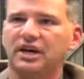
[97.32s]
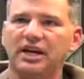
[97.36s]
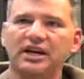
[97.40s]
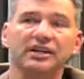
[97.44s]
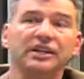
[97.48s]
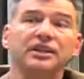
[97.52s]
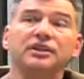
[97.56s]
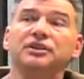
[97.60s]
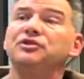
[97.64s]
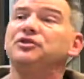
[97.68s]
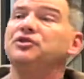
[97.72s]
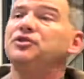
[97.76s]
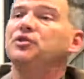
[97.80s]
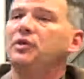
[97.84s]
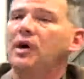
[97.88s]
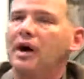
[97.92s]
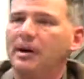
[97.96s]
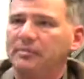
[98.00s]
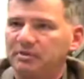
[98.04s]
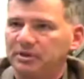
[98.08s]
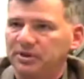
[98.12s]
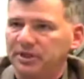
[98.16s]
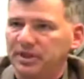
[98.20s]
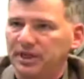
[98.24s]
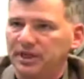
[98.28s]
need a new
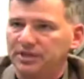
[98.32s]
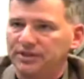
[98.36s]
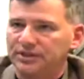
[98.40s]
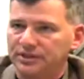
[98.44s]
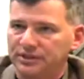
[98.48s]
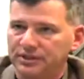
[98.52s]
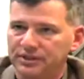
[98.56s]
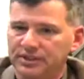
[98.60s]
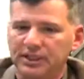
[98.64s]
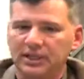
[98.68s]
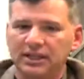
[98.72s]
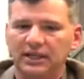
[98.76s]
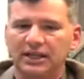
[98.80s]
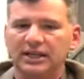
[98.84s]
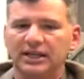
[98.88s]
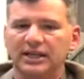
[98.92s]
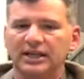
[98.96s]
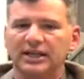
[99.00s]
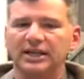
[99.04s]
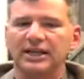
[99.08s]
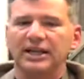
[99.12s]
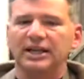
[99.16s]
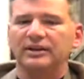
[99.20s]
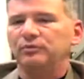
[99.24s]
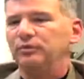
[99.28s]
application.
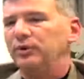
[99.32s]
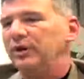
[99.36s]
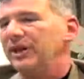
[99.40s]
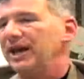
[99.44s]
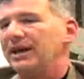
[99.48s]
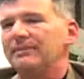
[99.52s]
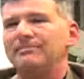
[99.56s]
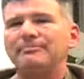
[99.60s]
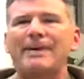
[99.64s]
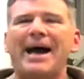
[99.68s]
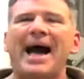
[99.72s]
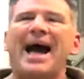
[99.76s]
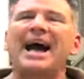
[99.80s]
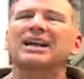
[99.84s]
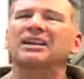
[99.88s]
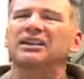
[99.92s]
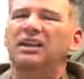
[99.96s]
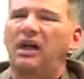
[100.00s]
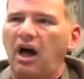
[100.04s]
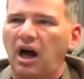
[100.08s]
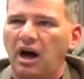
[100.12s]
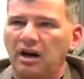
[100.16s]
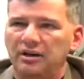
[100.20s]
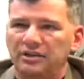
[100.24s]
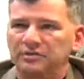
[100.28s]
And we had
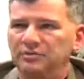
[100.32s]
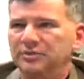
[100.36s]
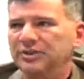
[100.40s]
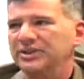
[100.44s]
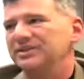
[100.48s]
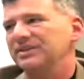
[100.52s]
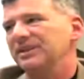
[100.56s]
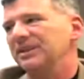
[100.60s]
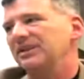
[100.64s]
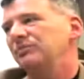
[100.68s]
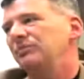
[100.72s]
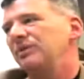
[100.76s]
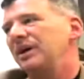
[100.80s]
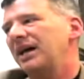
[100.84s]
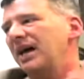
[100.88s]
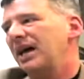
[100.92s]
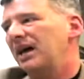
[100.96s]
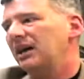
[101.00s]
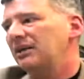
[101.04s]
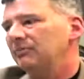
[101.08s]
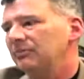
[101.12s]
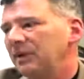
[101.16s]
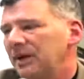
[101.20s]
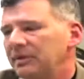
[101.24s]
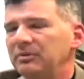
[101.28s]
backlogs. We said,
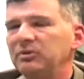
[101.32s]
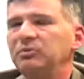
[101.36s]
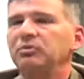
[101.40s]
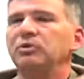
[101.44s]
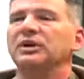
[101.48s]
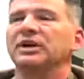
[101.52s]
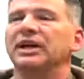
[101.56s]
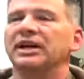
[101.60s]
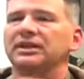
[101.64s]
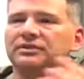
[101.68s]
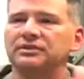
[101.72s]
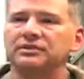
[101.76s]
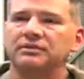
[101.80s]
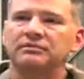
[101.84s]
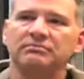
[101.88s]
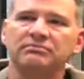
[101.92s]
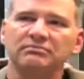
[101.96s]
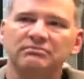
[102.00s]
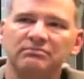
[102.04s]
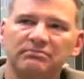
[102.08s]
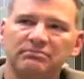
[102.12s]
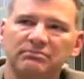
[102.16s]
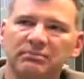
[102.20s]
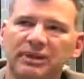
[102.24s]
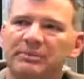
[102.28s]
well, maybe we'll get
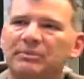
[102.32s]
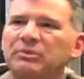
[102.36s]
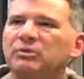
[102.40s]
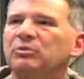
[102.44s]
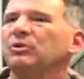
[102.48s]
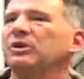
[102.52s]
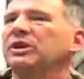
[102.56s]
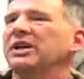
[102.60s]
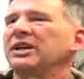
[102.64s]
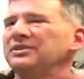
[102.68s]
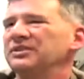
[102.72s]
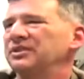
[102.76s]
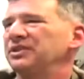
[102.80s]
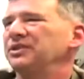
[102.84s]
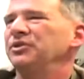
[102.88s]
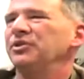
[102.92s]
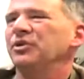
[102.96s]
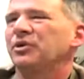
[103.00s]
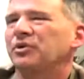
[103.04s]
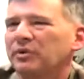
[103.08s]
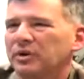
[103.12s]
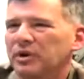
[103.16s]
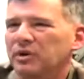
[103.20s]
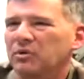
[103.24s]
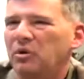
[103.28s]
to your
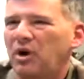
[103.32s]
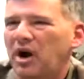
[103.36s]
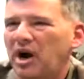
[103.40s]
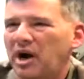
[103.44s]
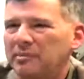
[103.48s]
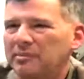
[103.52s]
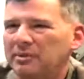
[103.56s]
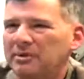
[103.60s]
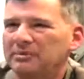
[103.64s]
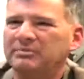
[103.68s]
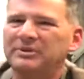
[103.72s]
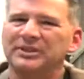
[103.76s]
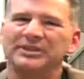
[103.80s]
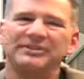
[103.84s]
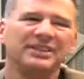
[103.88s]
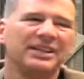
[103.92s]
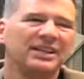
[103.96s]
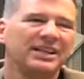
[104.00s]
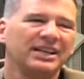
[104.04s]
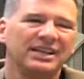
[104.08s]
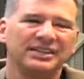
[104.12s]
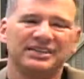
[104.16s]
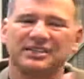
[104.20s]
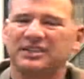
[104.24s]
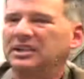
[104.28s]
requirement, but
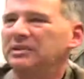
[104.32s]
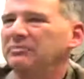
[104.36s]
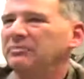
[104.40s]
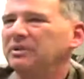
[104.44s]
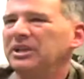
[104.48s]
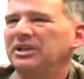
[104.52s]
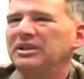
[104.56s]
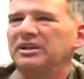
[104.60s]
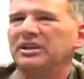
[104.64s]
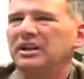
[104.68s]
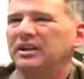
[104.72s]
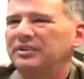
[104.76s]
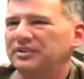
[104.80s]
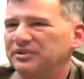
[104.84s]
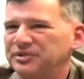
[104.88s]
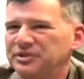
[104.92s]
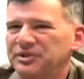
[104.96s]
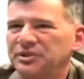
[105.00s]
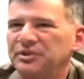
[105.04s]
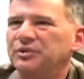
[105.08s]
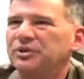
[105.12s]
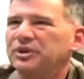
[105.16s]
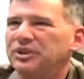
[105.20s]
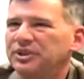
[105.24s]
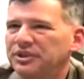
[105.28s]
it's going to be in another
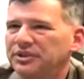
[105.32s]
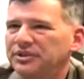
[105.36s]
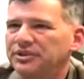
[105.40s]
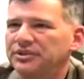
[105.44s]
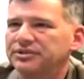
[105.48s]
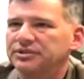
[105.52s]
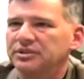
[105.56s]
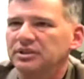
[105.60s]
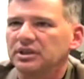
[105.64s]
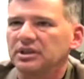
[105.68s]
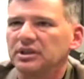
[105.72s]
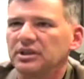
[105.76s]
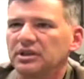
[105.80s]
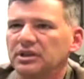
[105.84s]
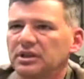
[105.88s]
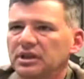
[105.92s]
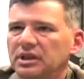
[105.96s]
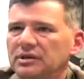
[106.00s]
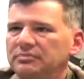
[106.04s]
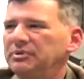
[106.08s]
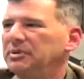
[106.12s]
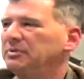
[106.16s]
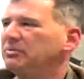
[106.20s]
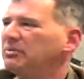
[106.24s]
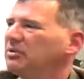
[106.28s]
2 years.
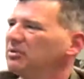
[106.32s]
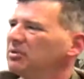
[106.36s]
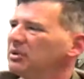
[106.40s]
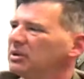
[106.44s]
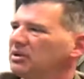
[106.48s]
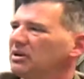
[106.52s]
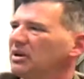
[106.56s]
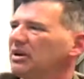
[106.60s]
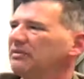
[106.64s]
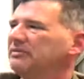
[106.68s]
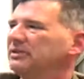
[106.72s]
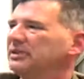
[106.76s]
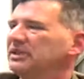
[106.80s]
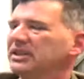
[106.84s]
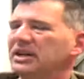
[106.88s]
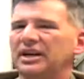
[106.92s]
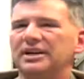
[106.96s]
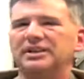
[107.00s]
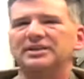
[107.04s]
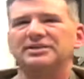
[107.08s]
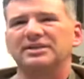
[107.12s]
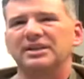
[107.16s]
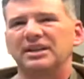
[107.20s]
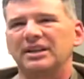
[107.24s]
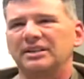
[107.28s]
And people went off and kind
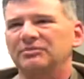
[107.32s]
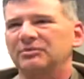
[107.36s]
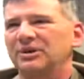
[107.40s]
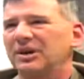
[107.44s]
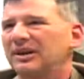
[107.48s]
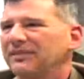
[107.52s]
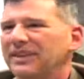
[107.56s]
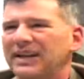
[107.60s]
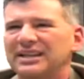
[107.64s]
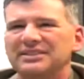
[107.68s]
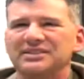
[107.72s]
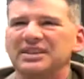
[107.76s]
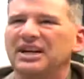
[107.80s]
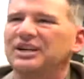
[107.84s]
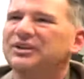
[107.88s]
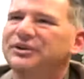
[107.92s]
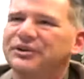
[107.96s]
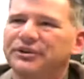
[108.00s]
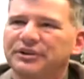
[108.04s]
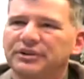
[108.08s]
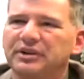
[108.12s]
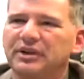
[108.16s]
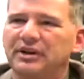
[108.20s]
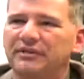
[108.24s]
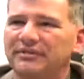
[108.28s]
of said, well, that's not
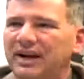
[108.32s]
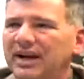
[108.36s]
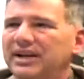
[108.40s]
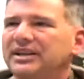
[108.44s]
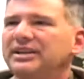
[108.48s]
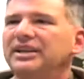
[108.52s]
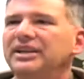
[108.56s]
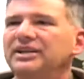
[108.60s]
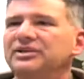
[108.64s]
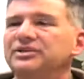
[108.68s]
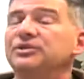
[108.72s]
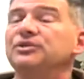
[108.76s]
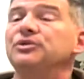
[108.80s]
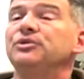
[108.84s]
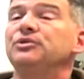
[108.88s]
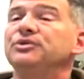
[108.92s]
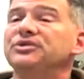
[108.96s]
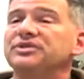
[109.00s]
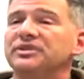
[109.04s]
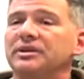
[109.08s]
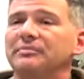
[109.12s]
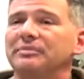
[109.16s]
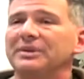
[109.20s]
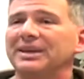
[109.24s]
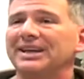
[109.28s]
good enough. I need to do
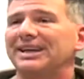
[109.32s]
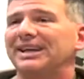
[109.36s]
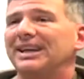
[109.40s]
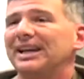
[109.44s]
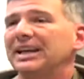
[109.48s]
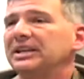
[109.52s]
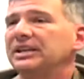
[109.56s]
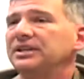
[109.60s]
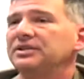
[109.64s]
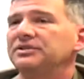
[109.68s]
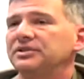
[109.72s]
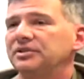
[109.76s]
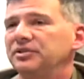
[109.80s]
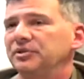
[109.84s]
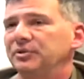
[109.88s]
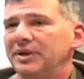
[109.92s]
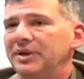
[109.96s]
something and I need to do it